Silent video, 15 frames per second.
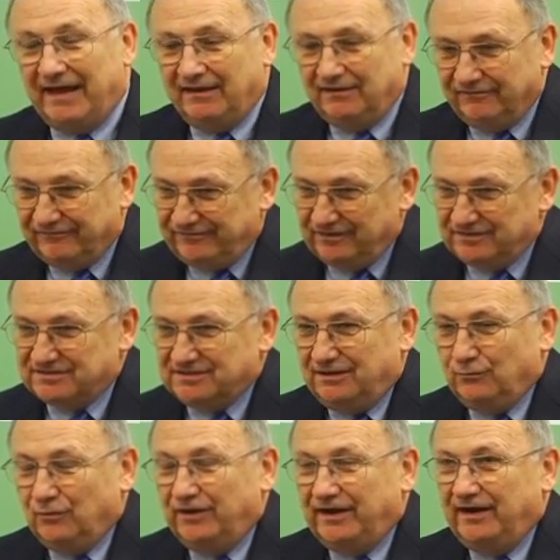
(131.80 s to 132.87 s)
if the
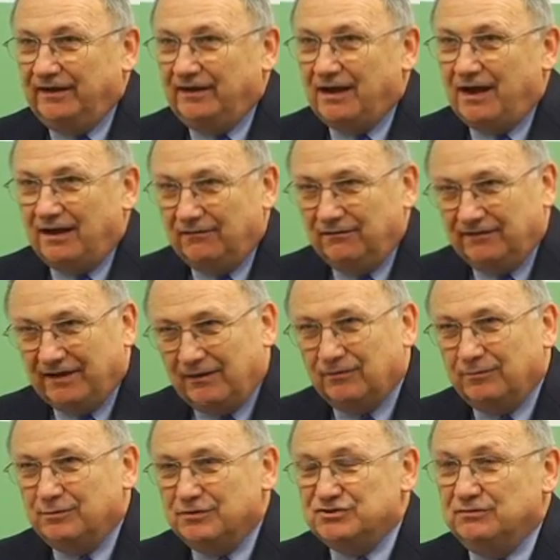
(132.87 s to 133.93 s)
sun were getting hotter, that
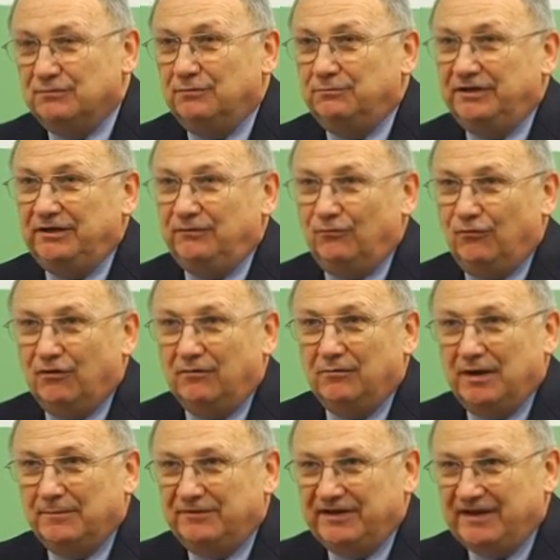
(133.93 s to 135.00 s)
would presumably warm
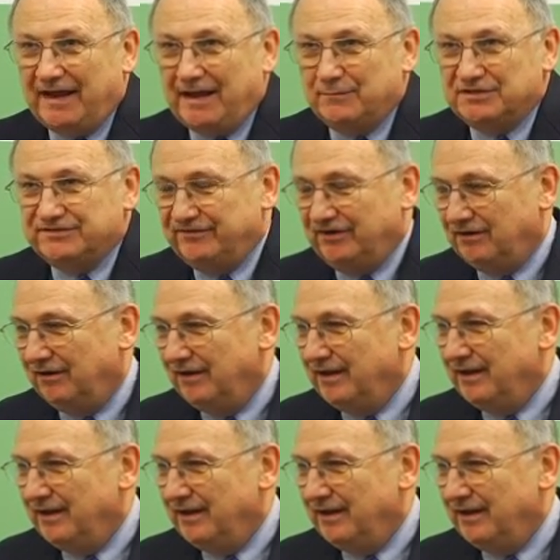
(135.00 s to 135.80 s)
up the atmosphere.